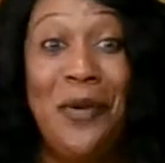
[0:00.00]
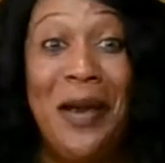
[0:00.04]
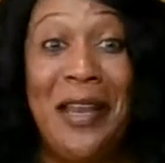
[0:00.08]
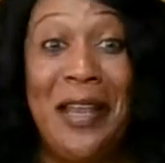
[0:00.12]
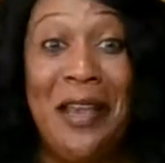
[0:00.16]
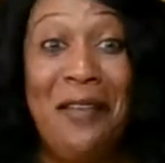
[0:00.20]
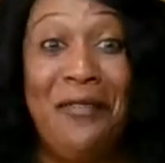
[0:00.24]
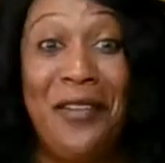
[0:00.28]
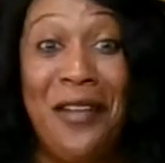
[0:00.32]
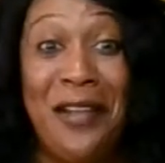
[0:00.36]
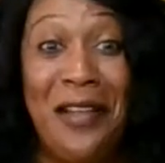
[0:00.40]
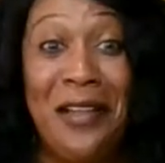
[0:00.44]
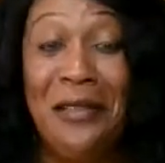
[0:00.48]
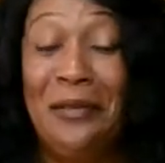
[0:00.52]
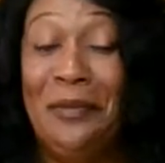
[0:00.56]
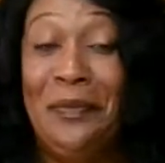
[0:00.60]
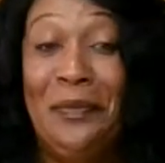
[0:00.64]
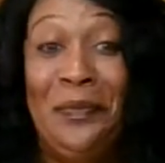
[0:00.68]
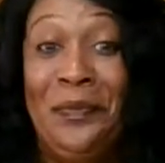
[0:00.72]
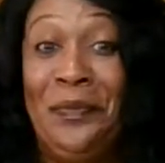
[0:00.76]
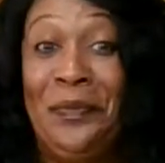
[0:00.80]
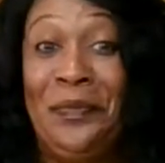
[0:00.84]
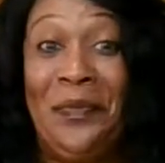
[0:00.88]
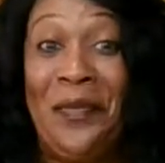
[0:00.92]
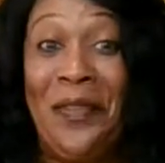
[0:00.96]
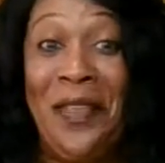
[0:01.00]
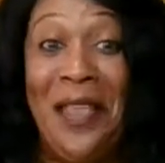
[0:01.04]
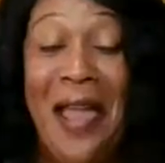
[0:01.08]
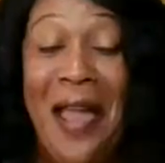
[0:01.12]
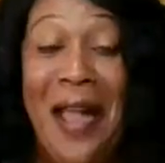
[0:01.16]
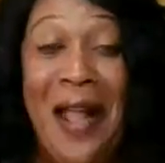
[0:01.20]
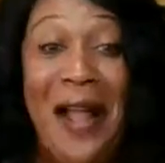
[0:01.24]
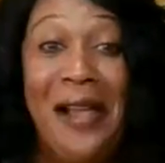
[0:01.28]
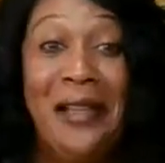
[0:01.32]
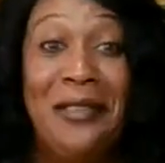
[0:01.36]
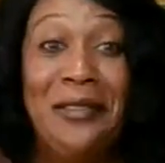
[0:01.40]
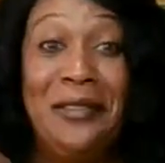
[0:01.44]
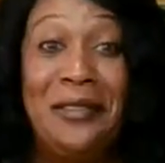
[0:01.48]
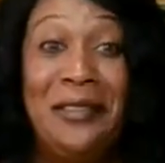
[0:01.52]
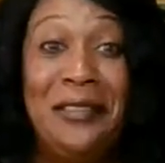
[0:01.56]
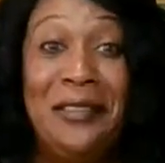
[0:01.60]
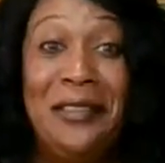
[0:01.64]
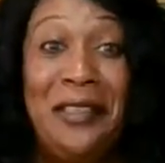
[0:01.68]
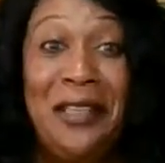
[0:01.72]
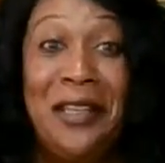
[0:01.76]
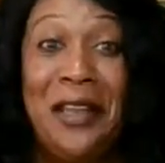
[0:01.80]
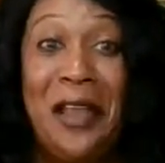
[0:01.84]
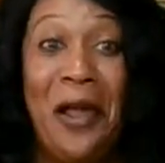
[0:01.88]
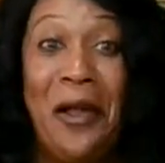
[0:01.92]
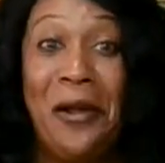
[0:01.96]
whatever. And,
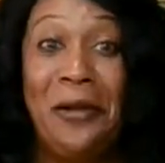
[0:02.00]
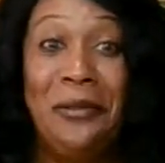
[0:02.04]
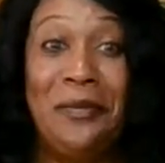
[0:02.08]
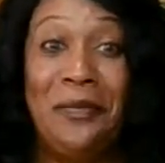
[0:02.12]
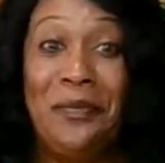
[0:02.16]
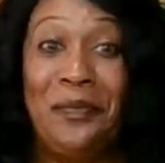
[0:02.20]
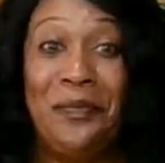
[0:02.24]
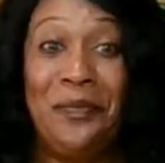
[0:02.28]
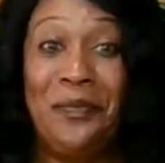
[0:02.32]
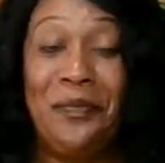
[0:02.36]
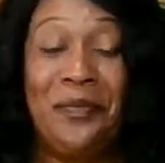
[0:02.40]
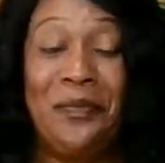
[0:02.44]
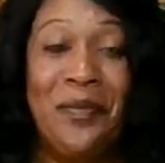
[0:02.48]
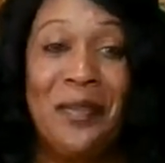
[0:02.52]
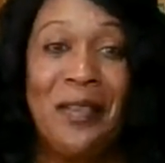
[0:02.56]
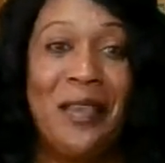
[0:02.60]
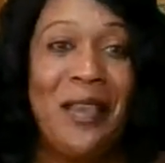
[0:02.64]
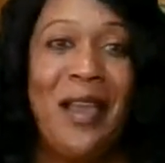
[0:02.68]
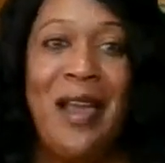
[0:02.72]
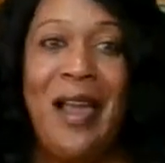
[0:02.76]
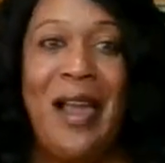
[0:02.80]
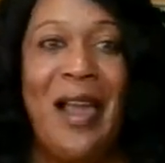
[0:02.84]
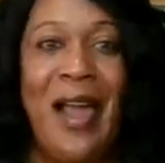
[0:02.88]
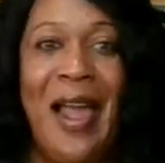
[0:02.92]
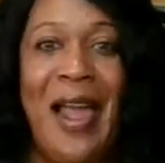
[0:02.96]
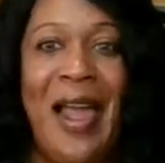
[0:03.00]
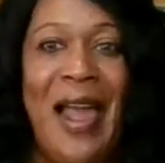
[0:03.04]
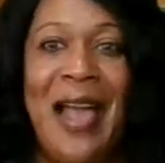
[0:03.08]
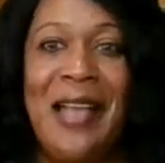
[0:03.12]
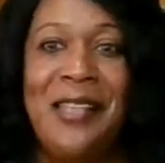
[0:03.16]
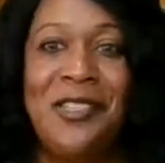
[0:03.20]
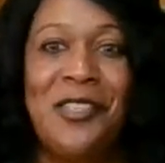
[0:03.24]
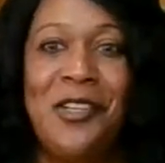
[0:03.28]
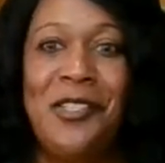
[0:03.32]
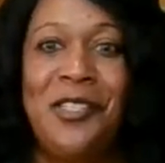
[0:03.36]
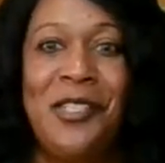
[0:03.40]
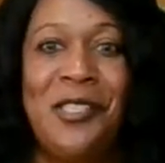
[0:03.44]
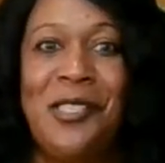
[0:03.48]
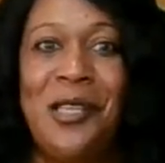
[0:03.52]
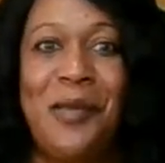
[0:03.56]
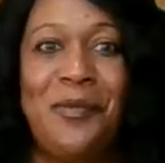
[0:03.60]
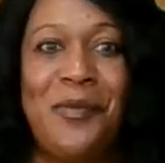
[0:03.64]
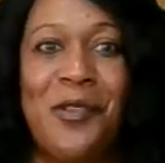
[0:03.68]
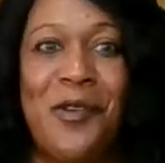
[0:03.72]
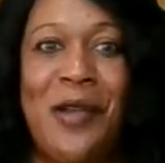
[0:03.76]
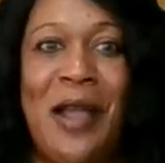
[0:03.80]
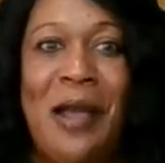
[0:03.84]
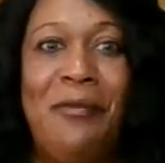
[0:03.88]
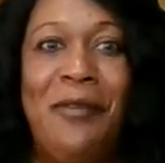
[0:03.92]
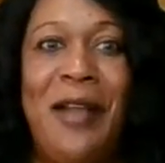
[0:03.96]
you know, I asked her to
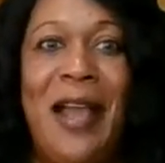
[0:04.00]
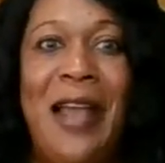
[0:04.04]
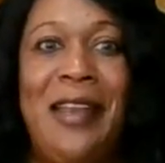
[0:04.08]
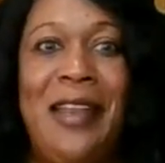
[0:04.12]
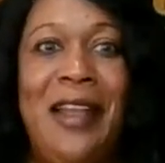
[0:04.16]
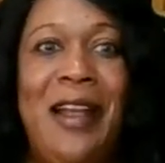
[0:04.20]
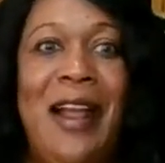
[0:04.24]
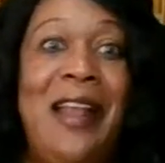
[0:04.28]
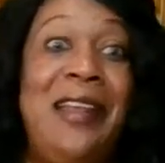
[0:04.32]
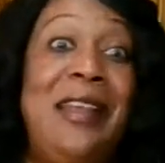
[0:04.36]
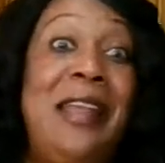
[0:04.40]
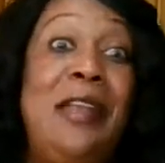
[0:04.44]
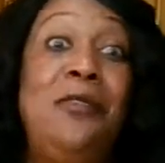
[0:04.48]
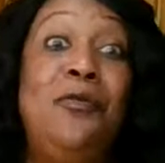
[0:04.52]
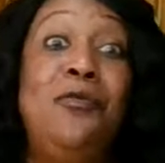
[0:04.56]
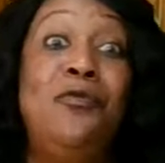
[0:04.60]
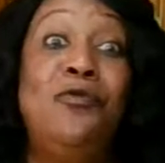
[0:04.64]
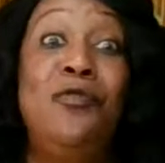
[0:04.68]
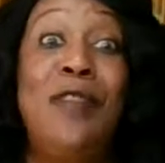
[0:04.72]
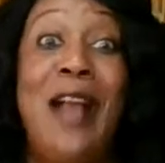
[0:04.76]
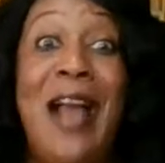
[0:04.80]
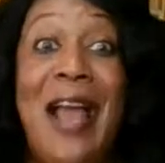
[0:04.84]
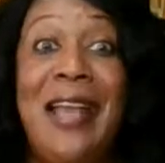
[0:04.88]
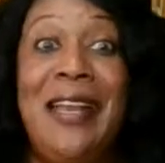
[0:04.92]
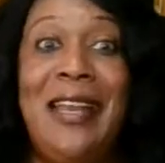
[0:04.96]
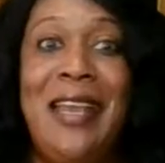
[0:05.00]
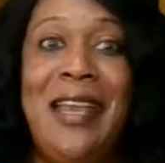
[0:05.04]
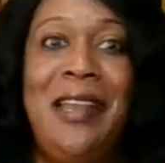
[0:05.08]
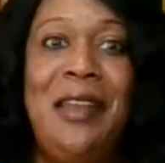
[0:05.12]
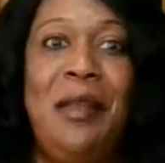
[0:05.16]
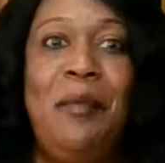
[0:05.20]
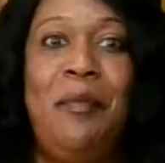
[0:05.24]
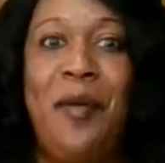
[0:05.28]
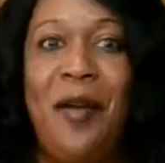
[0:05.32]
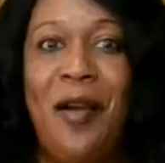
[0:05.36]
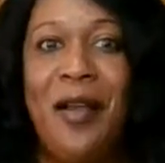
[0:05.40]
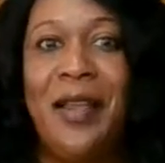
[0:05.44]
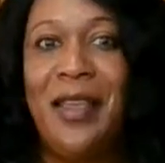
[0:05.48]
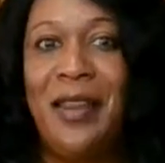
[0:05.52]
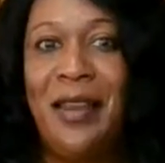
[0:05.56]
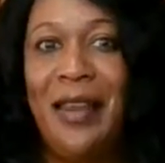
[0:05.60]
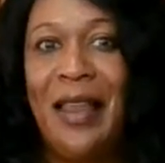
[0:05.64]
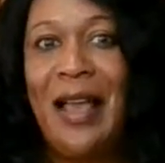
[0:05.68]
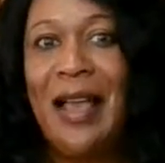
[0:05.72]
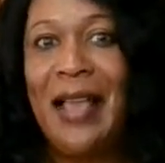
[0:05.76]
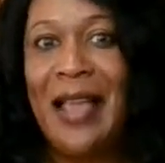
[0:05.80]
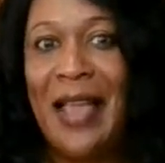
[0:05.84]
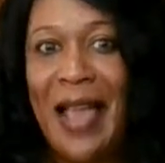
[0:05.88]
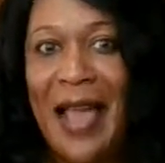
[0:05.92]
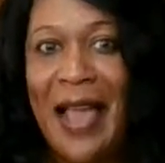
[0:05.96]
subscribe right there. And then right in the parking
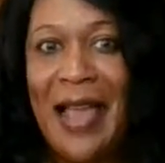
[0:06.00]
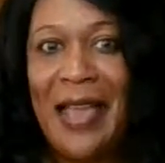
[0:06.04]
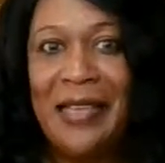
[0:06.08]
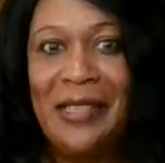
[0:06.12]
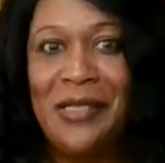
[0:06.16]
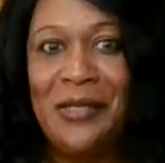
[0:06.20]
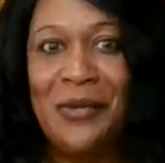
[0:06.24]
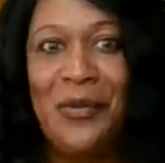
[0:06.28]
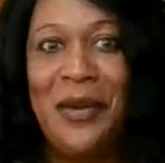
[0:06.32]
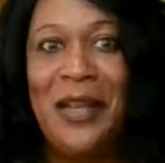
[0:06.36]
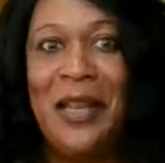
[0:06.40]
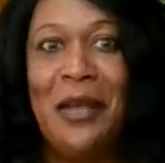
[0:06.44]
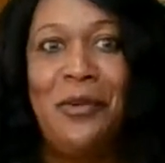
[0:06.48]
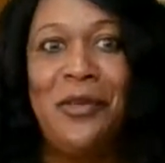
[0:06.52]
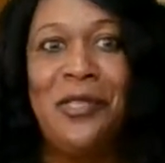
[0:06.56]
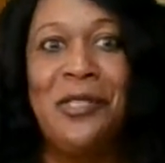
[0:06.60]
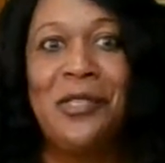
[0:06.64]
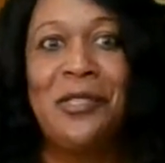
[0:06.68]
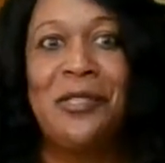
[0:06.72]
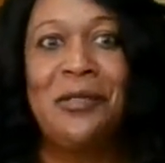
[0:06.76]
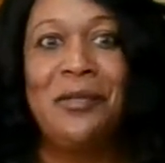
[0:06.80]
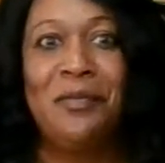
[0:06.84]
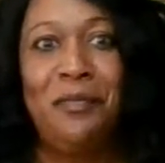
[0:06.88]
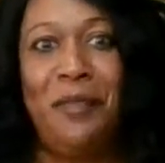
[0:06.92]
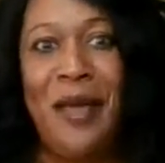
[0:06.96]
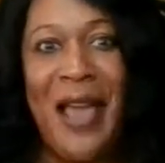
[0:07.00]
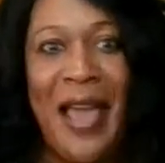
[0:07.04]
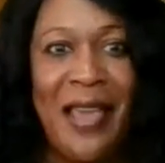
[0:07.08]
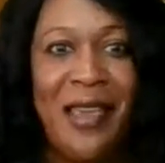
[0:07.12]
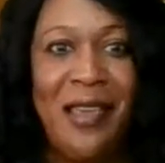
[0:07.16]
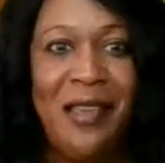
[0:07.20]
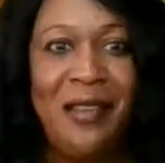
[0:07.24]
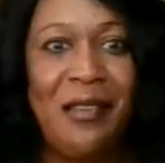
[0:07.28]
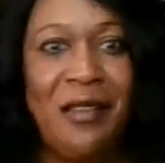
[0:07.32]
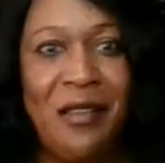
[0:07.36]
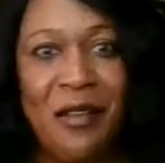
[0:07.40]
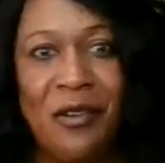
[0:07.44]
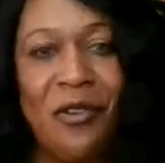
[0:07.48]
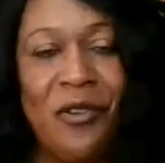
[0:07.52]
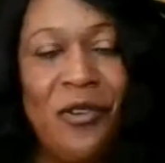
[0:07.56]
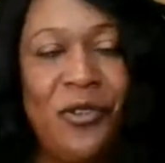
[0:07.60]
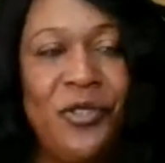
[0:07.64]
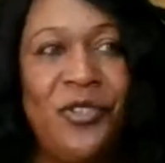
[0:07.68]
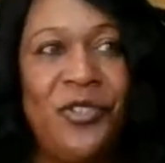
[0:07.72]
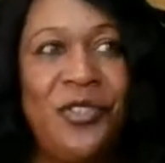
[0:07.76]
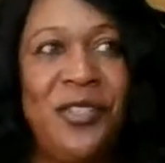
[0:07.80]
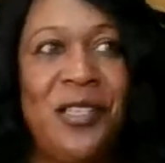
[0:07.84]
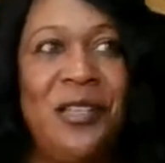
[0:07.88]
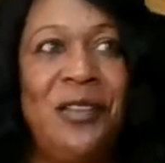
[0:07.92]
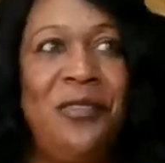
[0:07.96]
lot, guys, when I was packing the
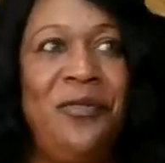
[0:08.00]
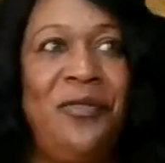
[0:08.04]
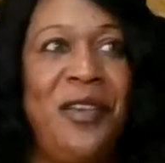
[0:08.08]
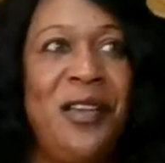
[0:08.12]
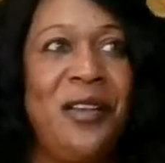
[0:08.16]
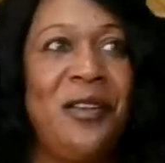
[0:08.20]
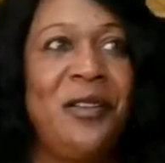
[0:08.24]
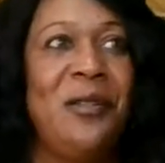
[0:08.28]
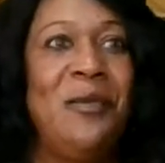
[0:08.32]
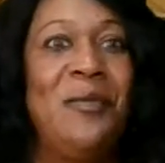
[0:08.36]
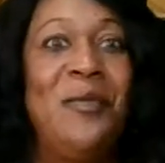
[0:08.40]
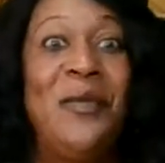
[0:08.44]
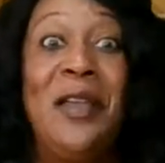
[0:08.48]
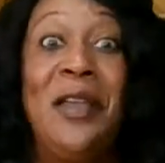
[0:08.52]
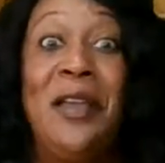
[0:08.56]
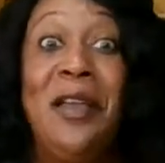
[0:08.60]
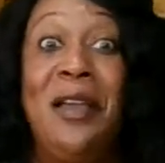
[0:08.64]
groceries in the vehicle,